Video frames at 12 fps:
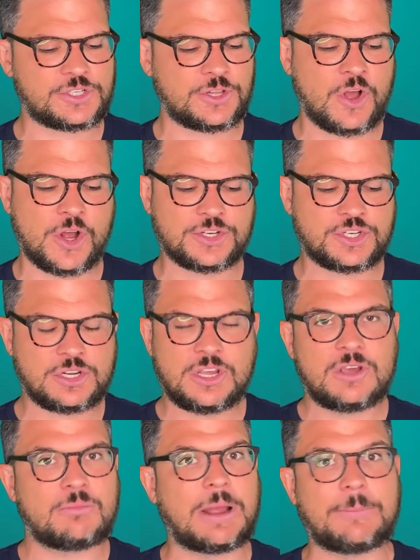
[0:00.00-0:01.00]
launch,
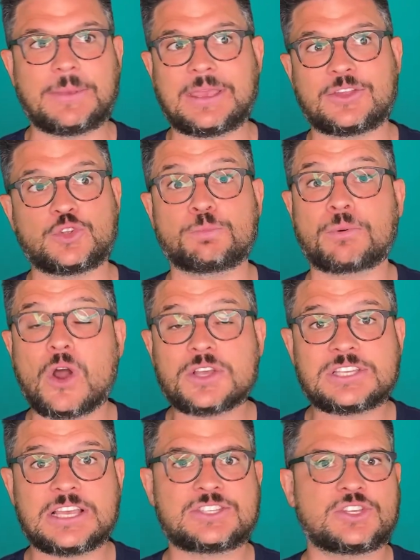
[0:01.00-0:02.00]
might be a new
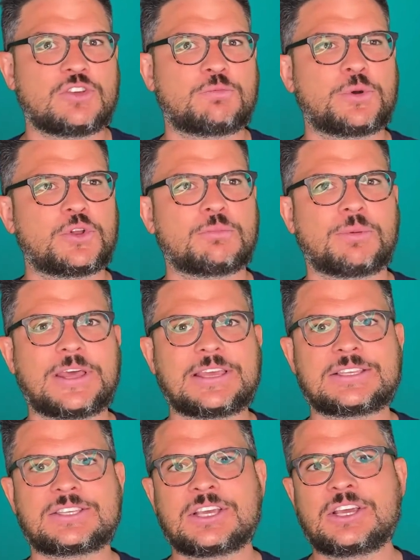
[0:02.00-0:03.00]
process that you've put in
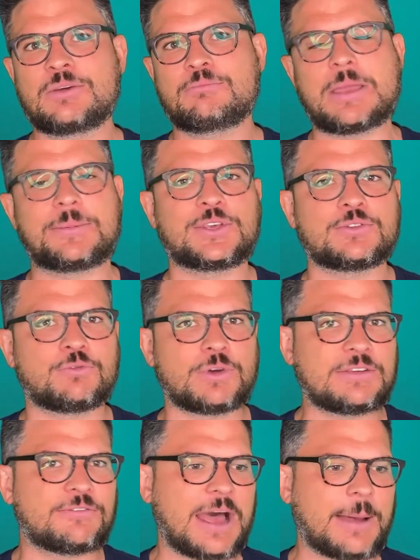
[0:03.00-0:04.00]
place, maybe you've
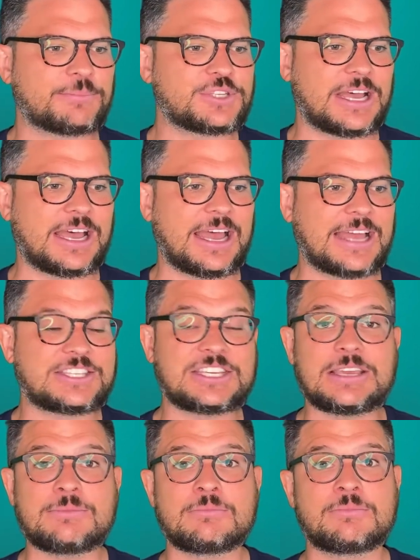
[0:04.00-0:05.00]
revamped a
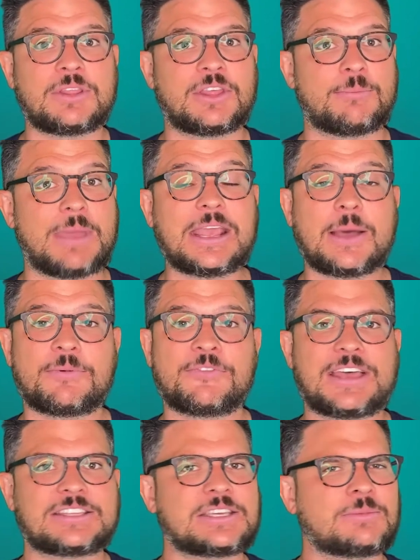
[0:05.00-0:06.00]
team, the makeup of
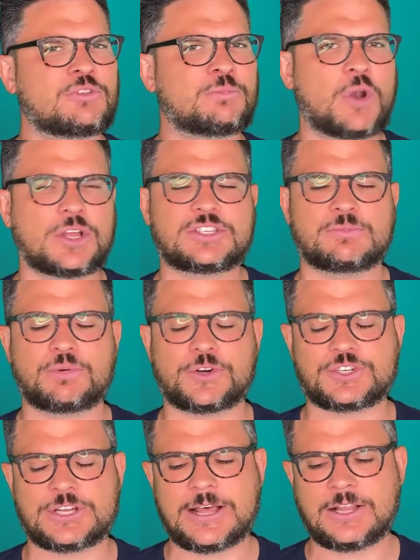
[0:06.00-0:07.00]
that team, you've brought some
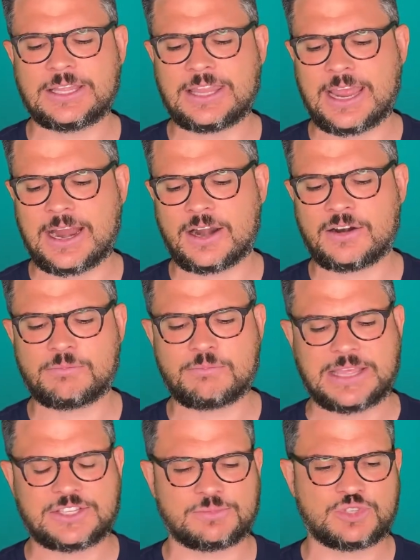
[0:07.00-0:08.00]
personnel in there,
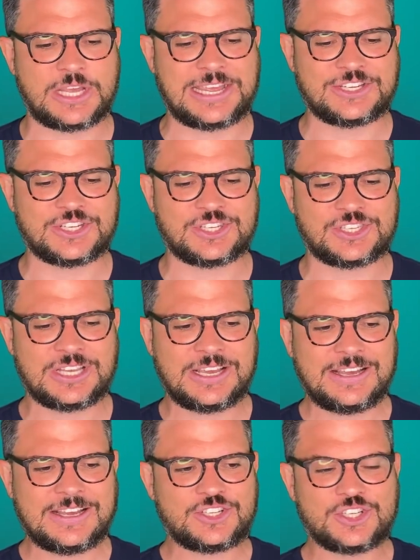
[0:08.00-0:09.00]
made some changes.
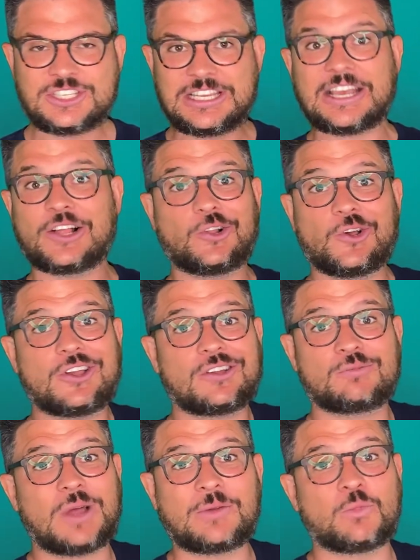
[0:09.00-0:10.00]
Just take a look
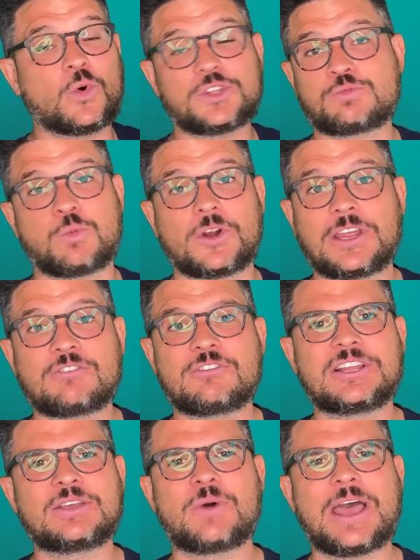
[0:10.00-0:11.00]
at what's working
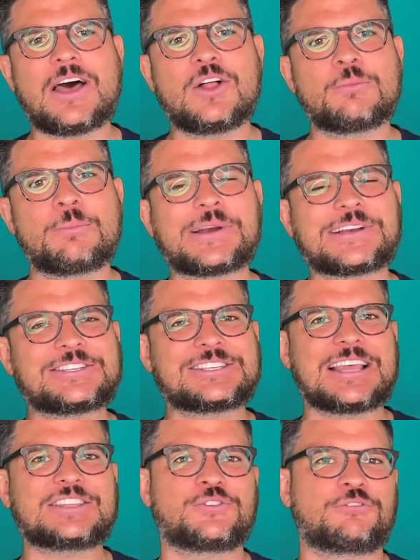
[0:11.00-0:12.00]
really well, because
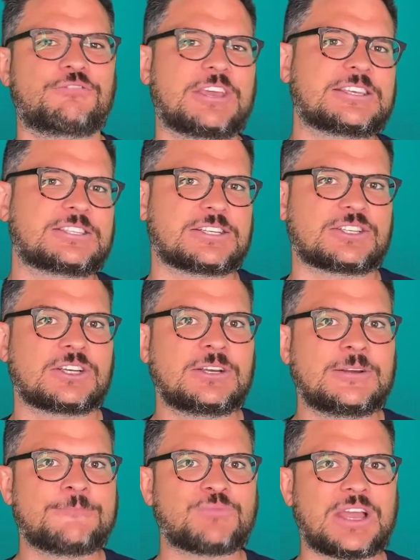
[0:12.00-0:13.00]
let's face it,
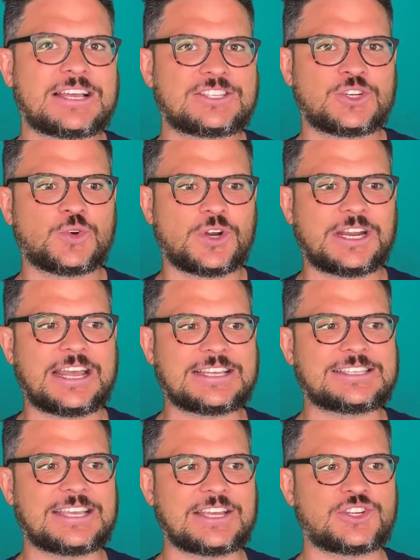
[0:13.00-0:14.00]
as an
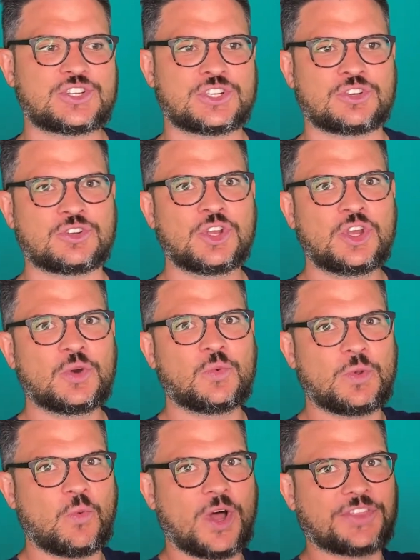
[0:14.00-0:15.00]
organization,
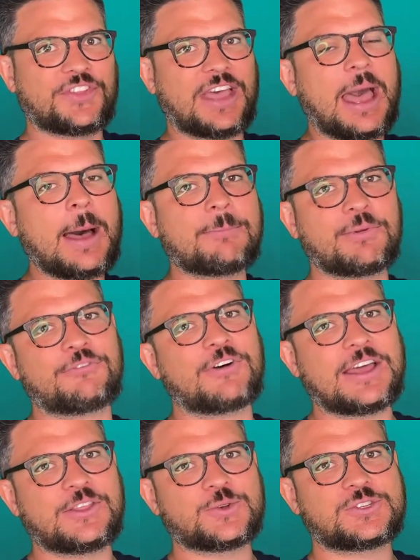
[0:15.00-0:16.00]
we want to amplify
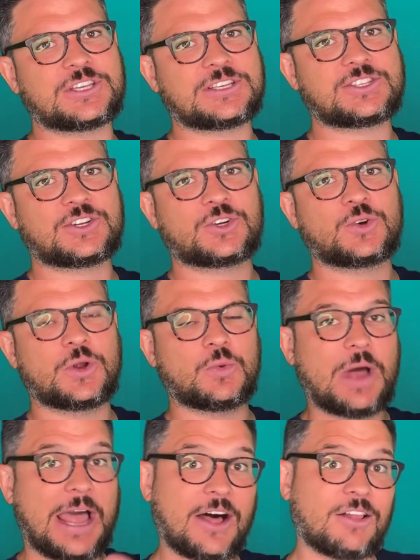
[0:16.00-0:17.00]
those things that are going
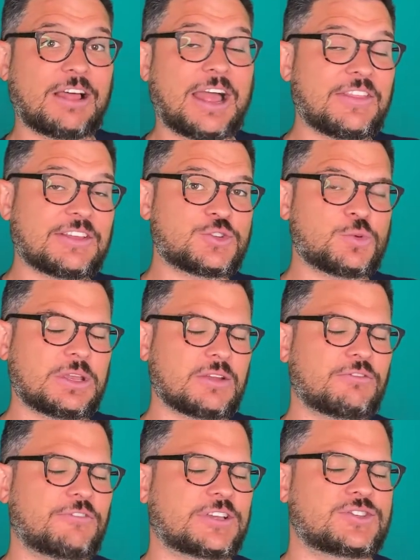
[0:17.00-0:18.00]
well and then tweak and
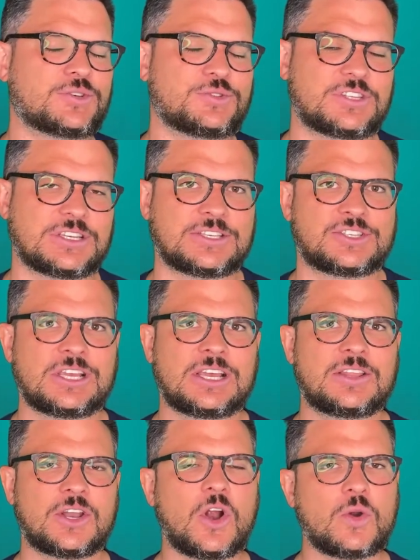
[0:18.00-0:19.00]
fix those things
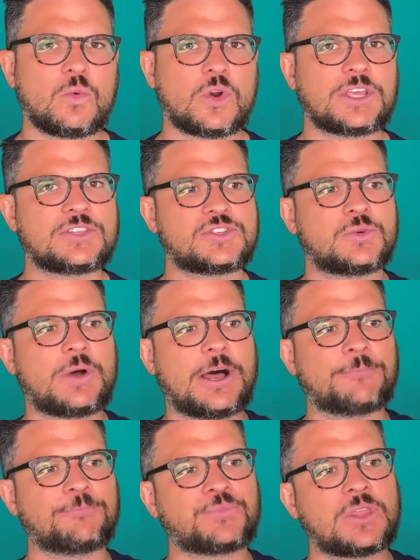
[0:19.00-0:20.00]
that aren't working so
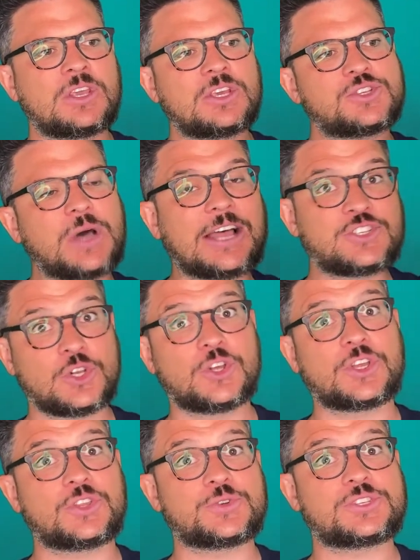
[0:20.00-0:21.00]
well. So as you look
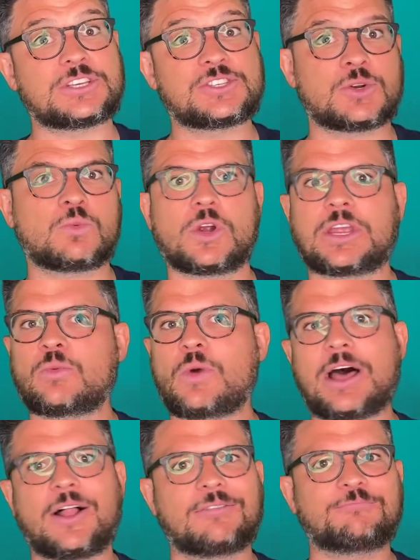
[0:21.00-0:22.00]
at those things that are working
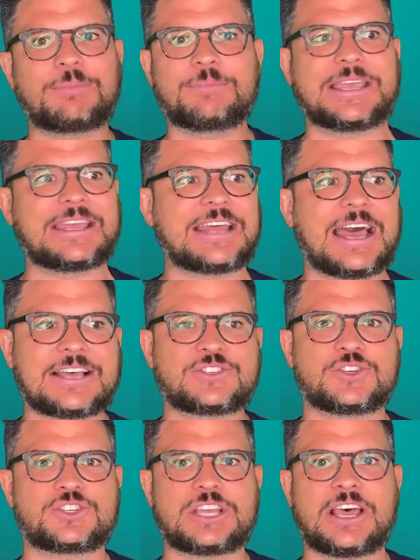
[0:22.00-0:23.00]
well, begin to ask
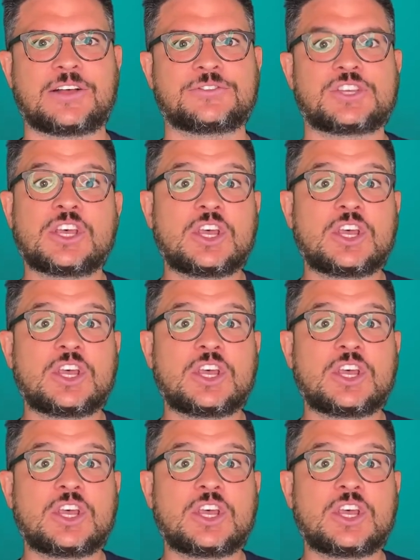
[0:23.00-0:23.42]
yourselves,